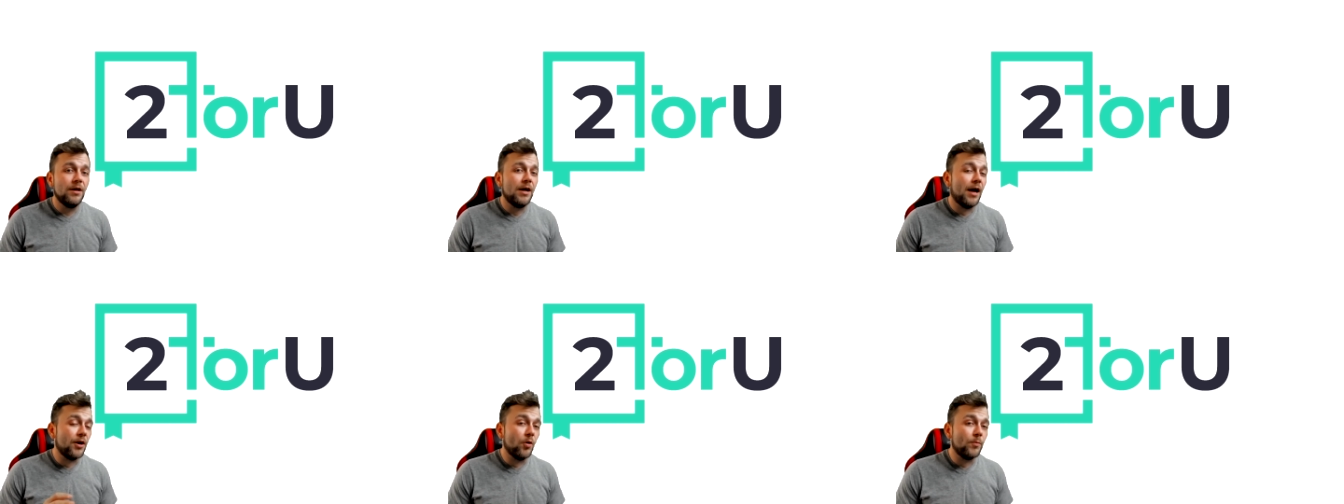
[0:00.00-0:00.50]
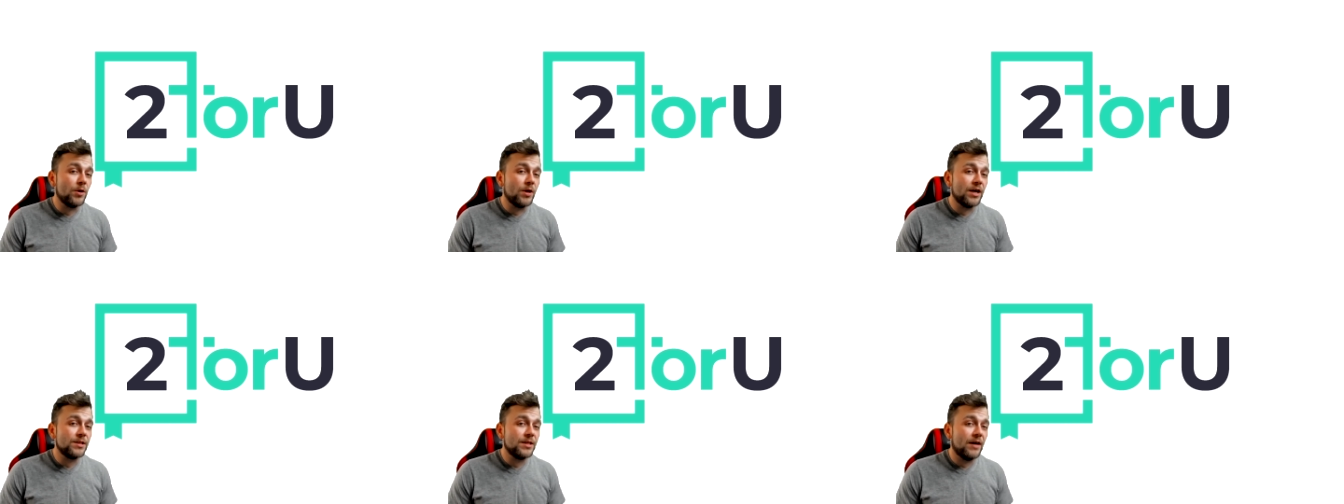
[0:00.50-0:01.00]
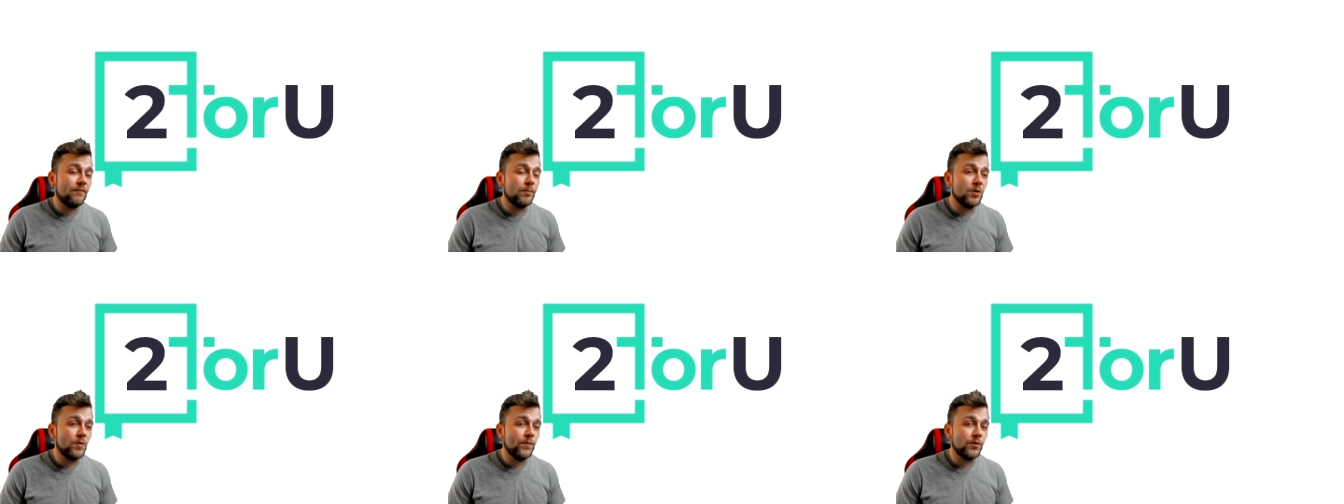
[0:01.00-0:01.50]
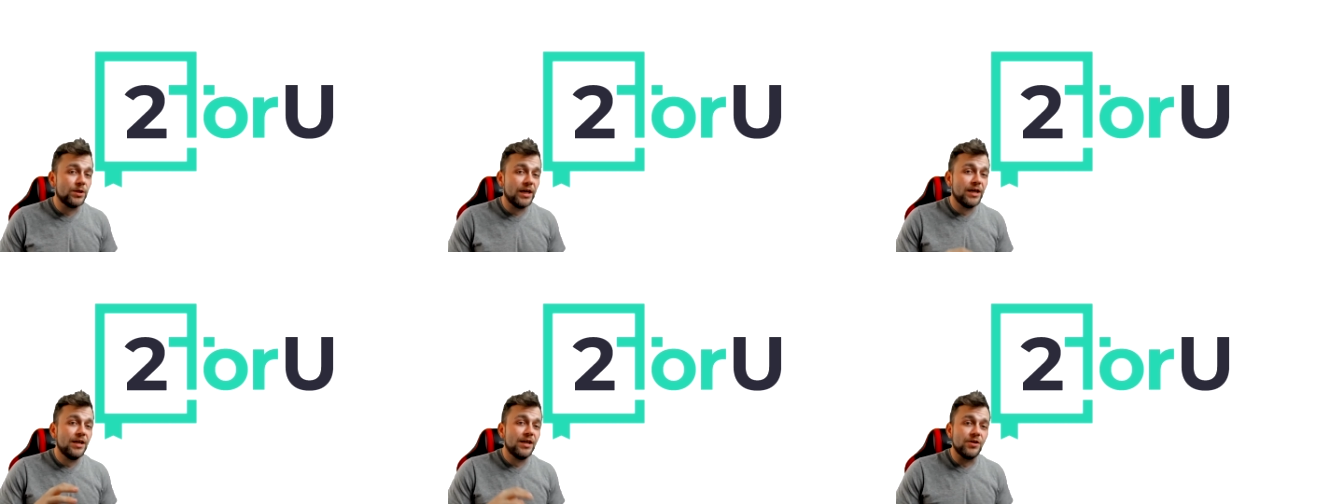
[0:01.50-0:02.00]
I hope you guys have a beautiful
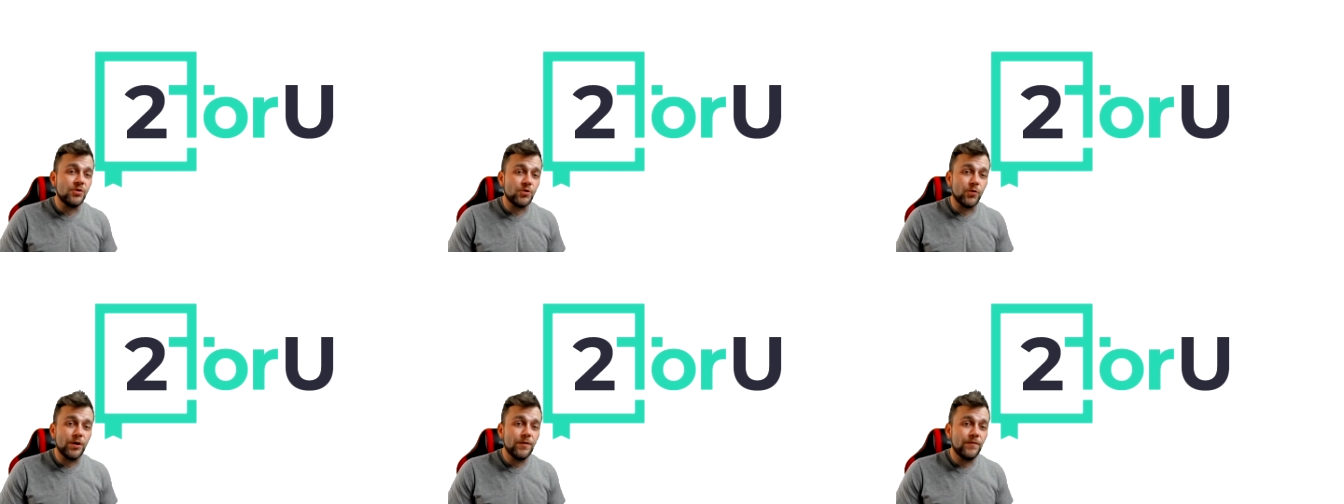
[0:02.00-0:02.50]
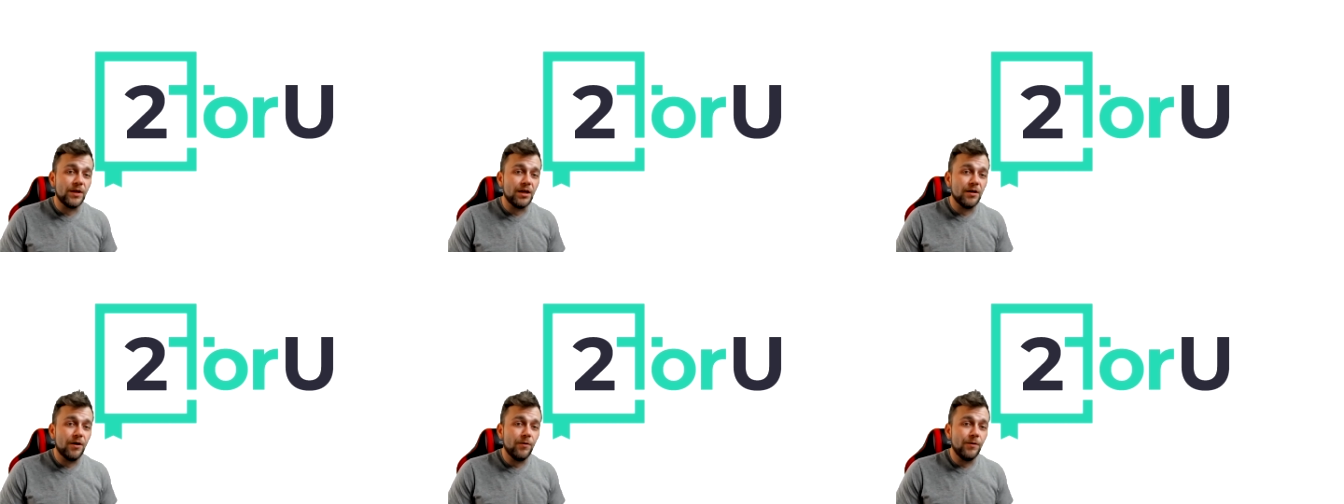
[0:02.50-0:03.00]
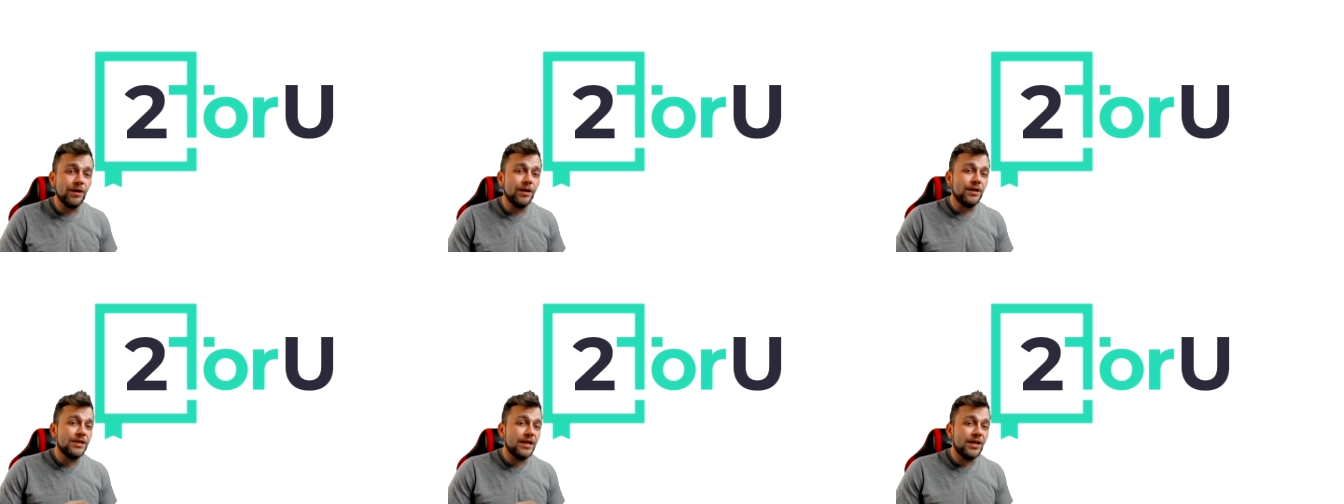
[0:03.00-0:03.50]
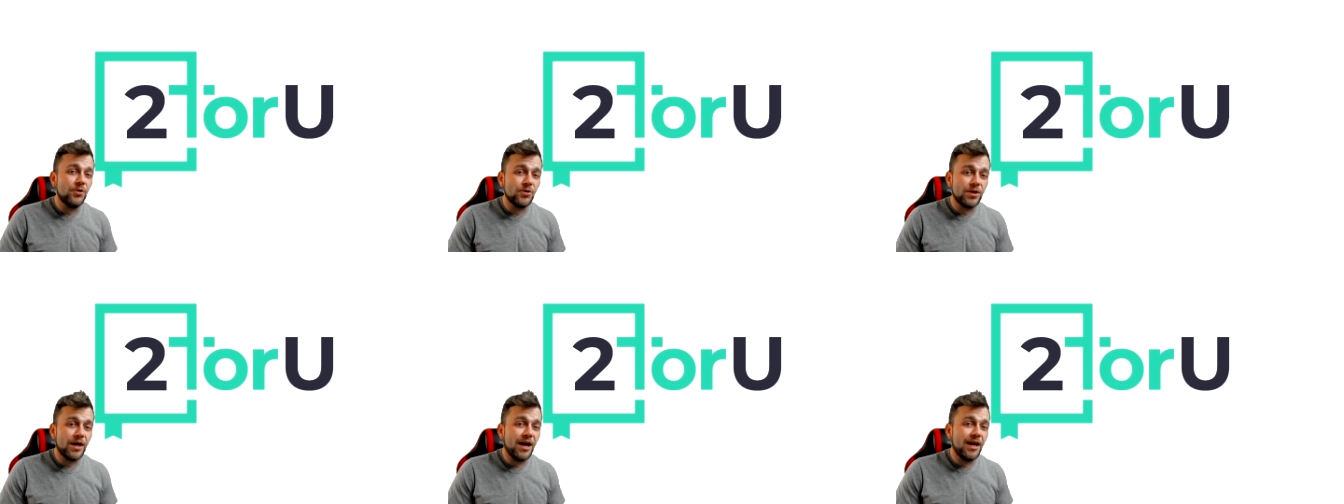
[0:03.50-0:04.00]
day, enjoy the video, take your
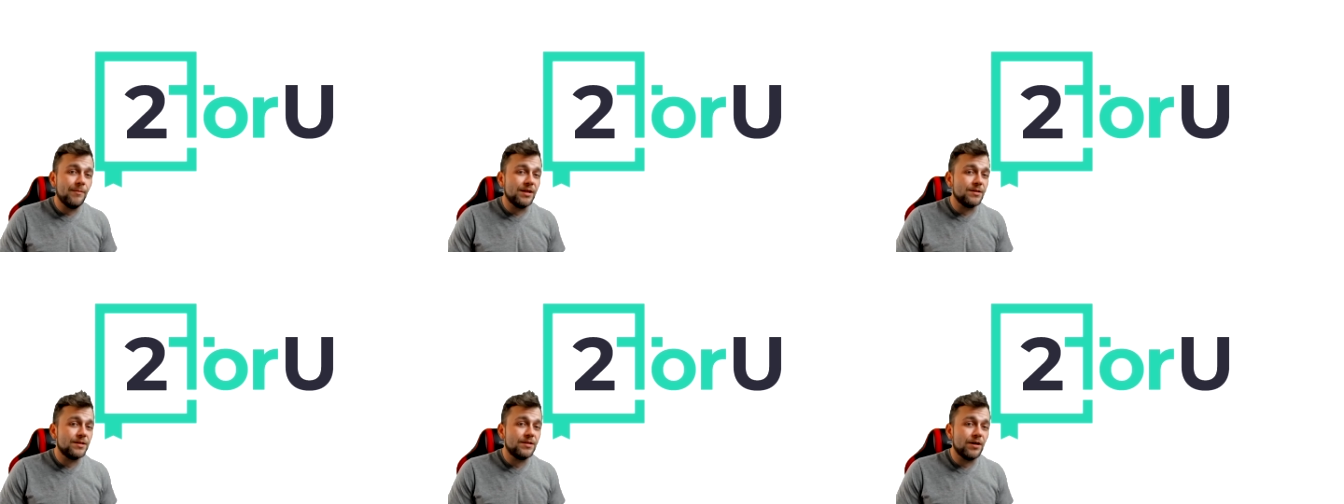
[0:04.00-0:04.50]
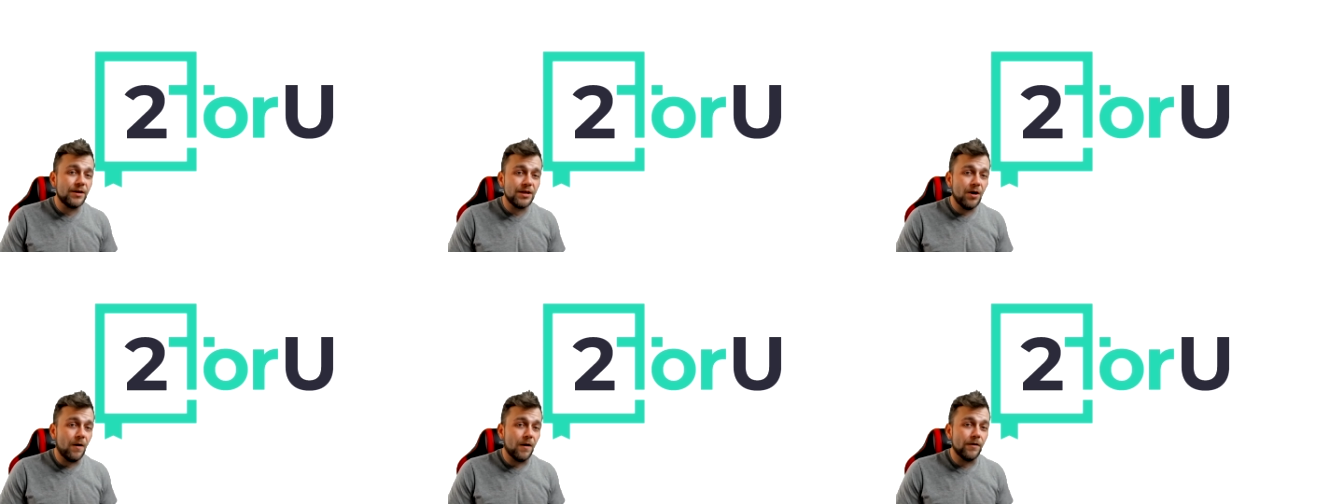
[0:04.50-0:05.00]
time, and study hard.